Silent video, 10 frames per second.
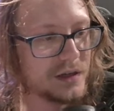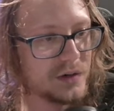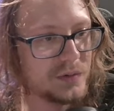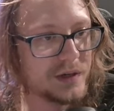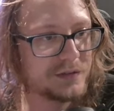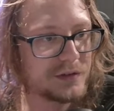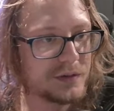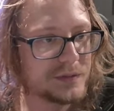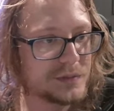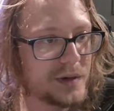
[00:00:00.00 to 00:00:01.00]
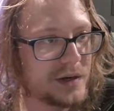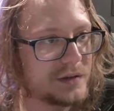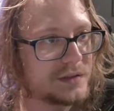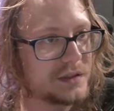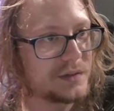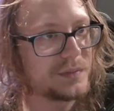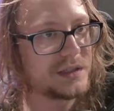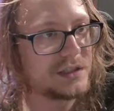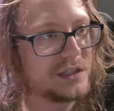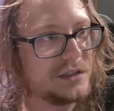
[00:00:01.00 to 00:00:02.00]
away from its parent. And by
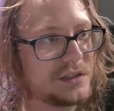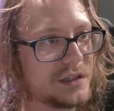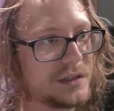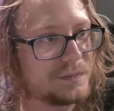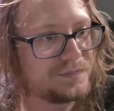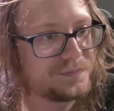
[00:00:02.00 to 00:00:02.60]
changing it,